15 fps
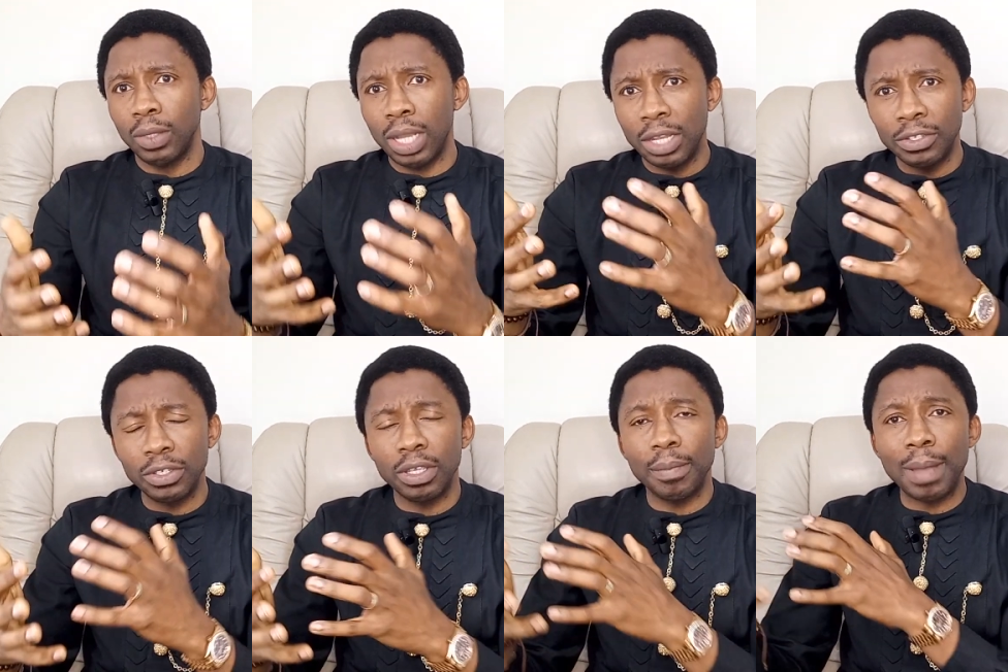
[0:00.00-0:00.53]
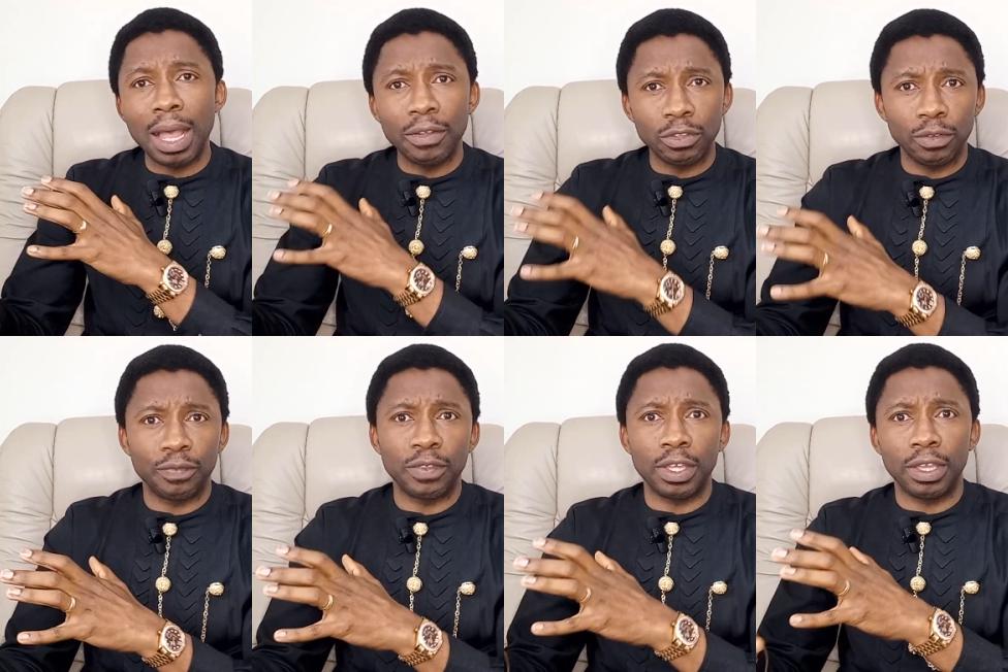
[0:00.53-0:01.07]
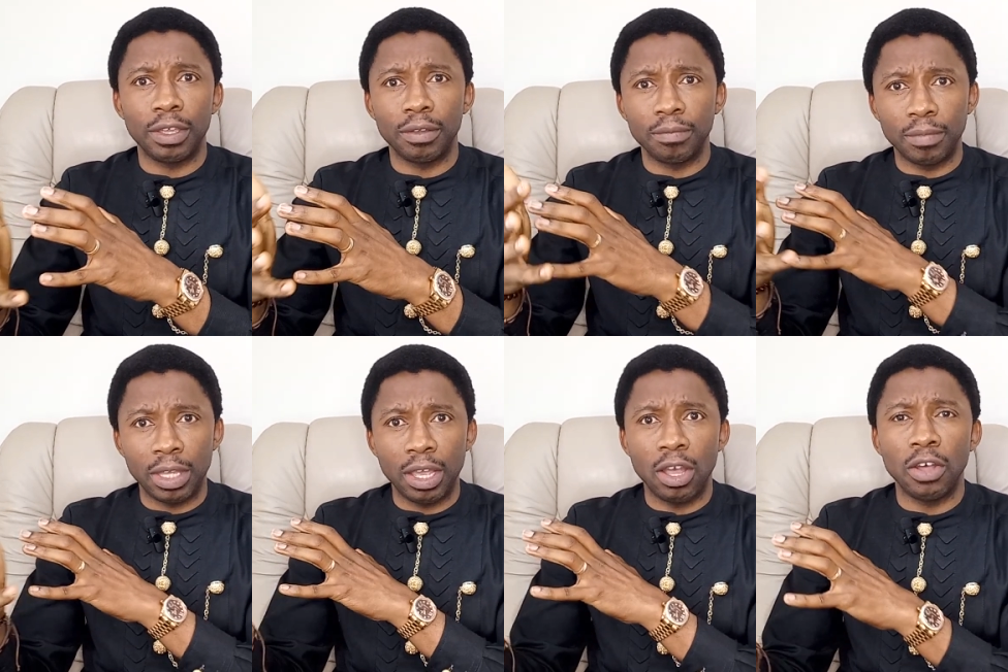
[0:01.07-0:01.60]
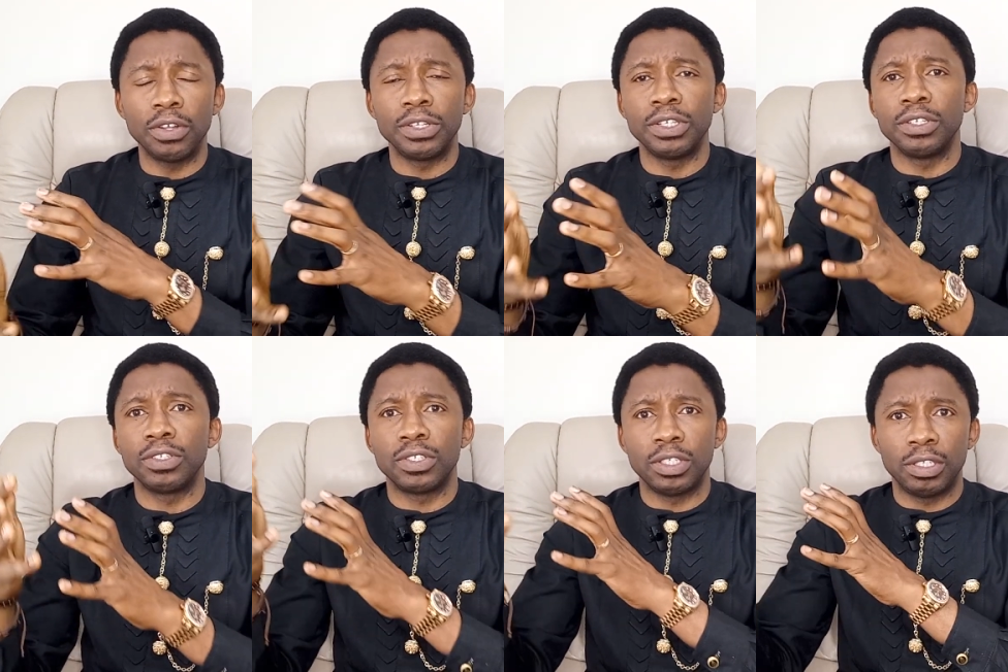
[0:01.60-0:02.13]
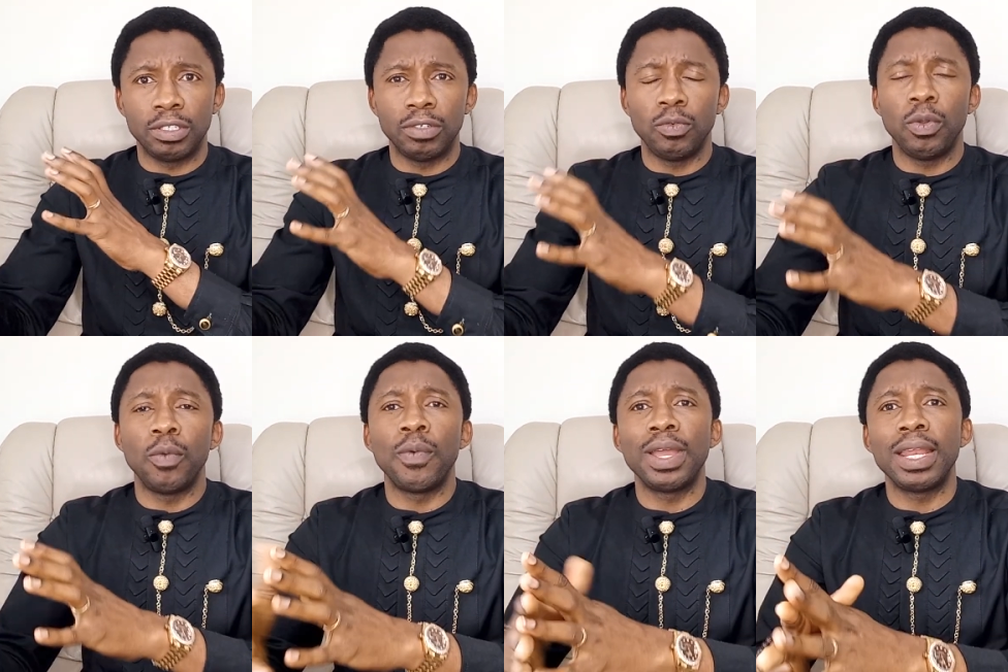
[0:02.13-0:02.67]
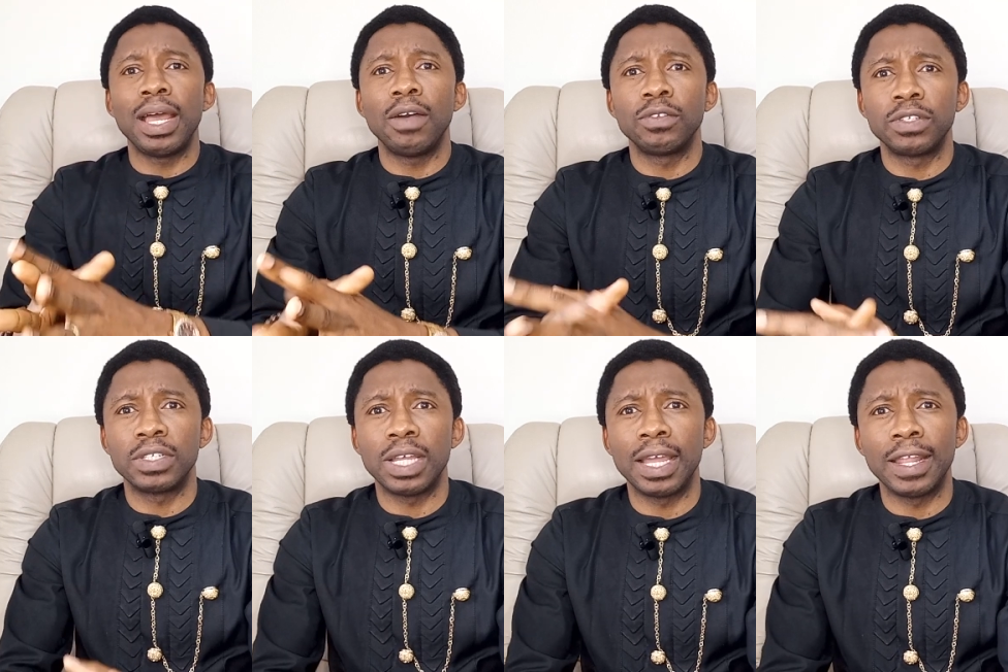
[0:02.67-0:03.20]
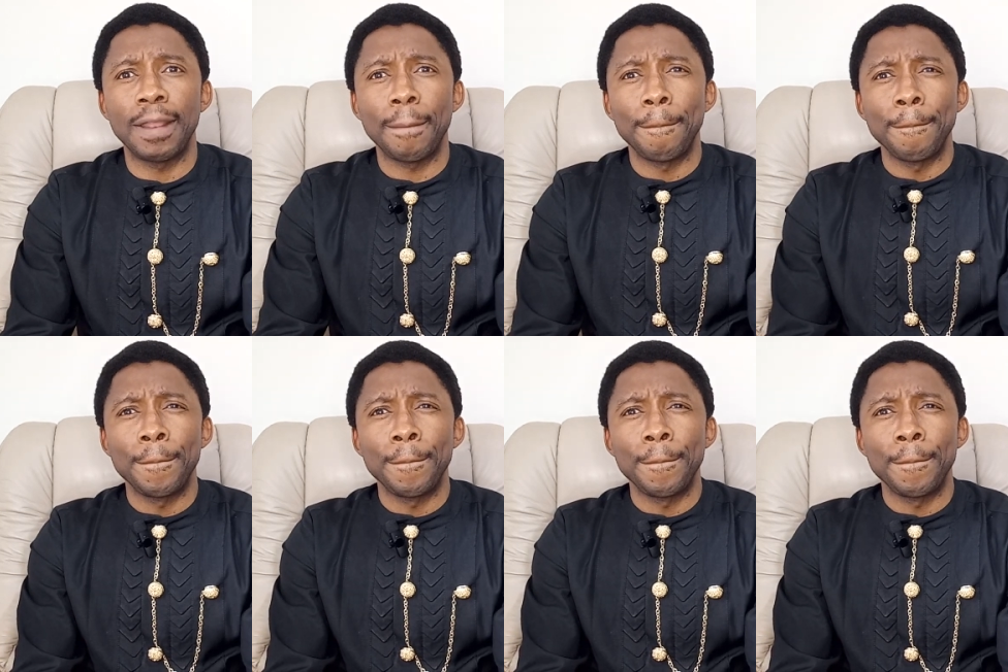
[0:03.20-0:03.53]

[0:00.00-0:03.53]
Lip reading: I took him out of the audience, and we went outside.